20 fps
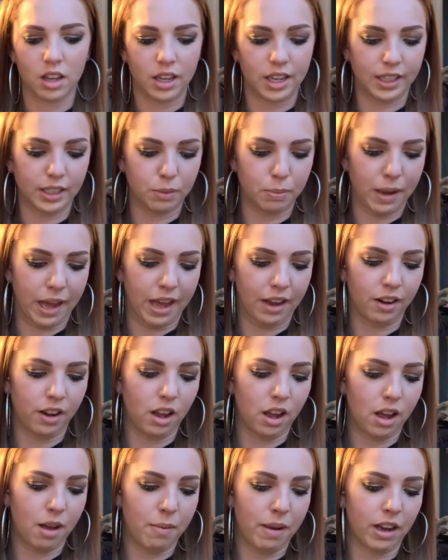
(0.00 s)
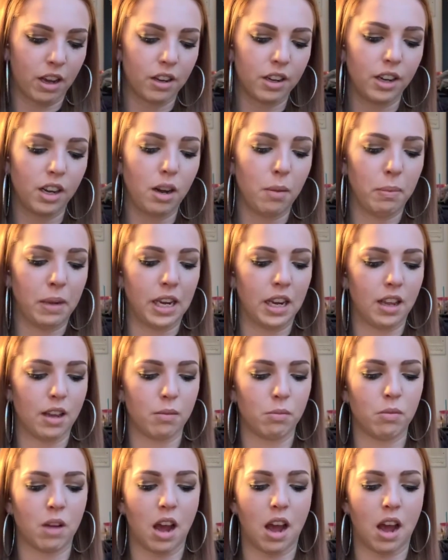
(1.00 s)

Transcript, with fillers: it's bad. Um, I got it in the medium.